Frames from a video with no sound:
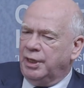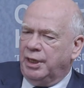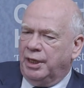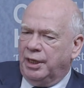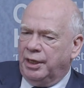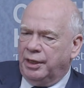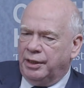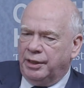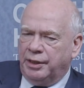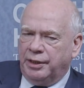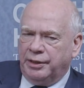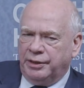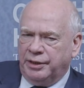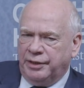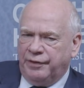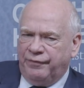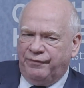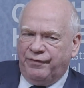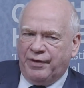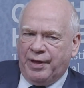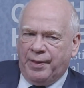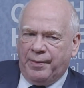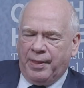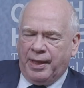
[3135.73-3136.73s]
uh, and the
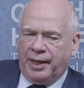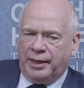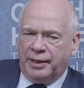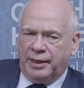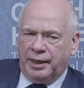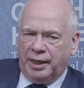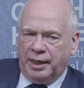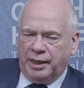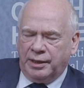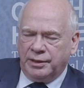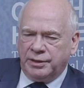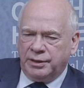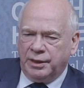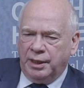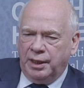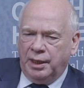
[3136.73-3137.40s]
effect that has.